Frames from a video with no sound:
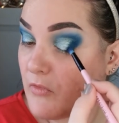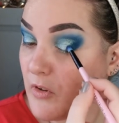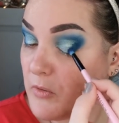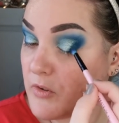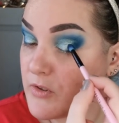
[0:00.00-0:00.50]

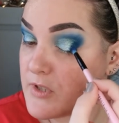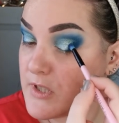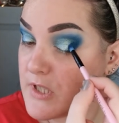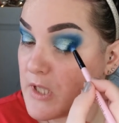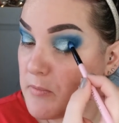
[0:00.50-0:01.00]
I want to
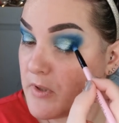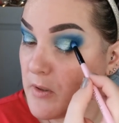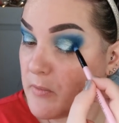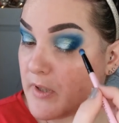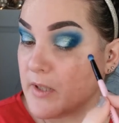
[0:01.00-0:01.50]
deepen
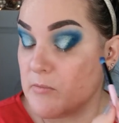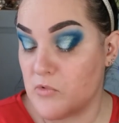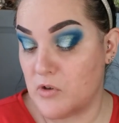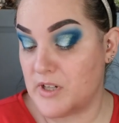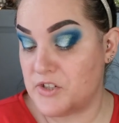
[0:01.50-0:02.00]
up any
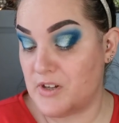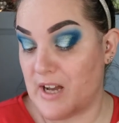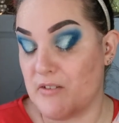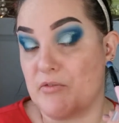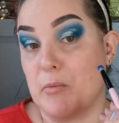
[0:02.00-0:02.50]
more. I do
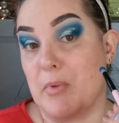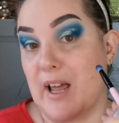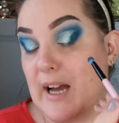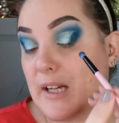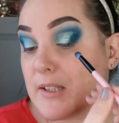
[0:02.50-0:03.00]
have the
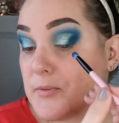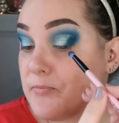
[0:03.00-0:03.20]
black,